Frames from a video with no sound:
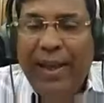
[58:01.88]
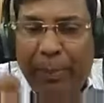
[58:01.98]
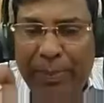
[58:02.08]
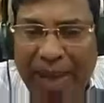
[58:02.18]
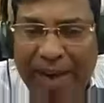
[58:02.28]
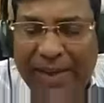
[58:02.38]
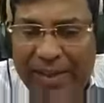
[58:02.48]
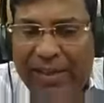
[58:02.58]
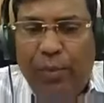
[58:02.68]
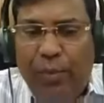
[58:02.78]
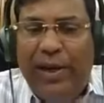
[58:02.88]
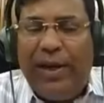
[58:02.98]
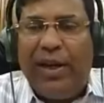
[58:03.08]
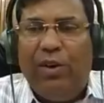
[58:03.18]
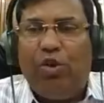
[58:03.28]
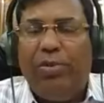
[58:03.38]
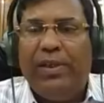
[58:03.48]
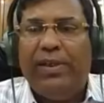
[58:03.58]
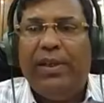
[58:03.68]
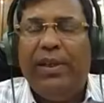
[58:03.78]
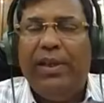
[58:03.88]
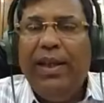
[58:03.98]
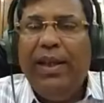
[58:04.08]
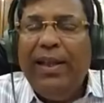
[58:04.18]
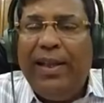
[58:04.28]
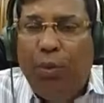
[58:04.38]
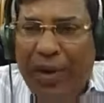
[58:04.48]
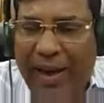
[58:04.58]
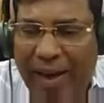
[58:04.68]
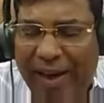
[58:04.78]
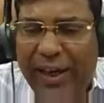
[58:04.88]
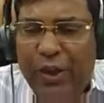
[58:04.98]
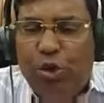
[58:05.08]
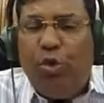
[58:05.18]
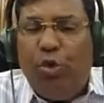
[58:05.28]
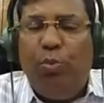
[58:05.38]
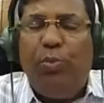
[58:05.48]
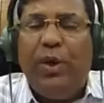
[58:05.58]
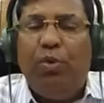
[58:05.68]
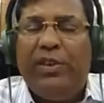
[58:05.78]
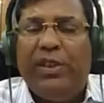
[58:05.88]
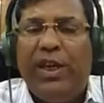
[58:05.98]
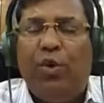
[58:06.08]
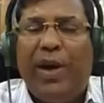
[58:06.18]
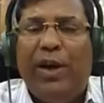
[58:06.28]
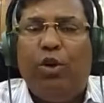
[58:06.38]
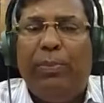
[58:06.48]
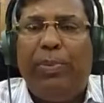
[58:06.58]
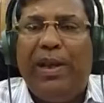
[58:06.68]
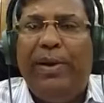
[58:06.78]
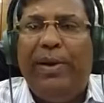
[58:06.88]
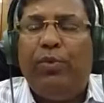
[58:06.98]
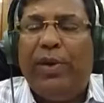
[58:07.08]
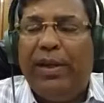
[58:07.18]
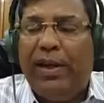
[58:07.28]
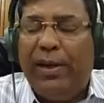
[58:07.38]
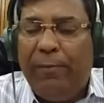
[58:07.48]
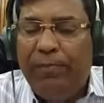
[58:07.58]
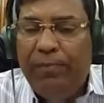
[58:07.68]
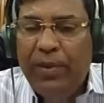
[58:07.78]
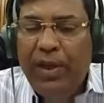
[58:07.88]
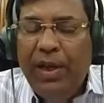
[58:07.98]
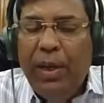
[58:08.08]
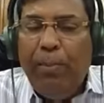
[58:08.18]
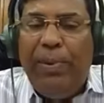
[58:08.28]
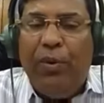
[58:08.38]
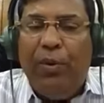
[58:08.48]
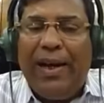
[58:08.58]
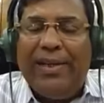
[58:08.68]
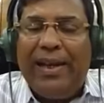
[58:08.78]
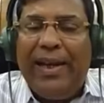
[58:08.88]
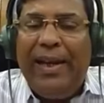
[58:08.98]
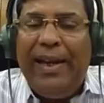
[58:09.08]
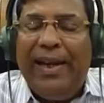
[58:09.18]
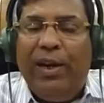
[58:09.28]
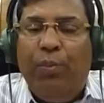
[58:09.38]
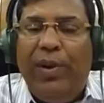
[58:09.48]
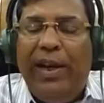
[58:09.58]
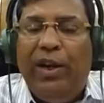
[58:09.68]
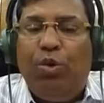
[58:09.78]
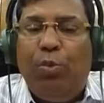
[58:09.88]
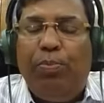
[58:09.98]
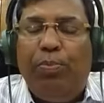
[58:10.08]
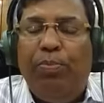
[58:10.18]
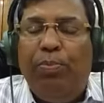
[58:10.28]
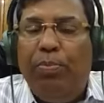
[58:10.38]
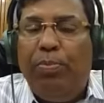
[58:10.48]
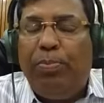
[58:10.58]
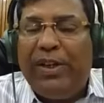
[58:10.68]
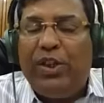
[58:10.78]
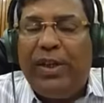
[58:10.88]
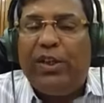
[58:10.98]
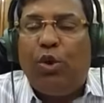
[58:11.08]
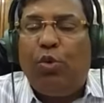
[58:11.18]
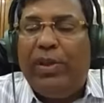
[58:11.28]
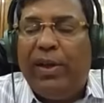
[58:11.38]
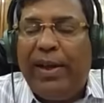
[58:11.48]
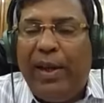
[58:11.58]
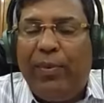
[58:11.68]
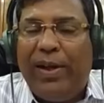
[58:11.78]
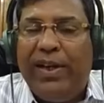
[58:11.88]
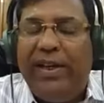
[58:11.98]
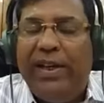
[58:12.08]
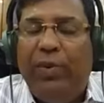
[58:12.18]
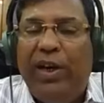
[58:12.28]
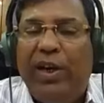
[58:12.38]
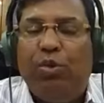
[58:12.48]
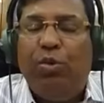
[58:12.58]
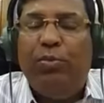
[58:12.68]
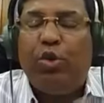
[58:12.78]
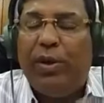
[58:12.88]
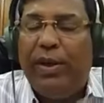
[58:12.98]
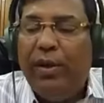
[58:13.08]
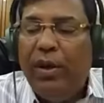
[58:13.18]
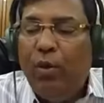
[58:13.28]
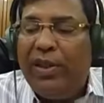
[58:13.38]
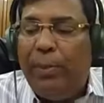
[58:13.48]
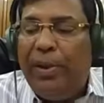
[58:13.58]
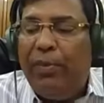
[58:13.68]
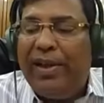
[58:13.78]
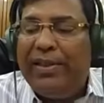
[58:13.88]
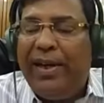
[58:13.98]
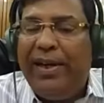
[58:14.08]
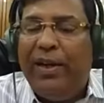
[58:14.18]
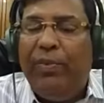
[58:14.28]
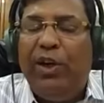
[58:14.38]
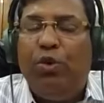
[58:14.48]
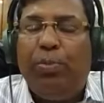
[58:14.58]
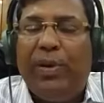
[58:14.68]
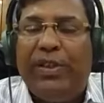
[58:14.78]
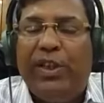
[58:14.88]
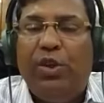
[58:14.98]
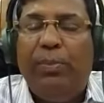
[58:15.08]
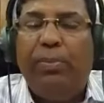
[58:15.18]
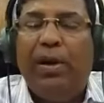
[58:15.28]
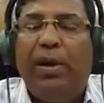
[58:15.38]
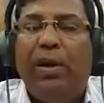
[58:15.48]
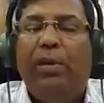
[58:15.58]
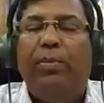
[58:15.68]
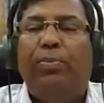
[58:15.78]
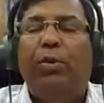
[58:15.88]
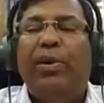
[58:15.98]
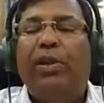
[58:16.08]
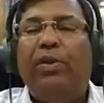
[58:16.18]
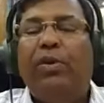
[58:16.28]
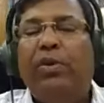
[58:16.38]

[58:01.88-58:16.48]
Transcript: If that is the only controversy, then only issue which is required to be framed is whether B was ready and willing to purchase, or whether A was ready and willing to, whether B was ready and willing to purchase the property or not.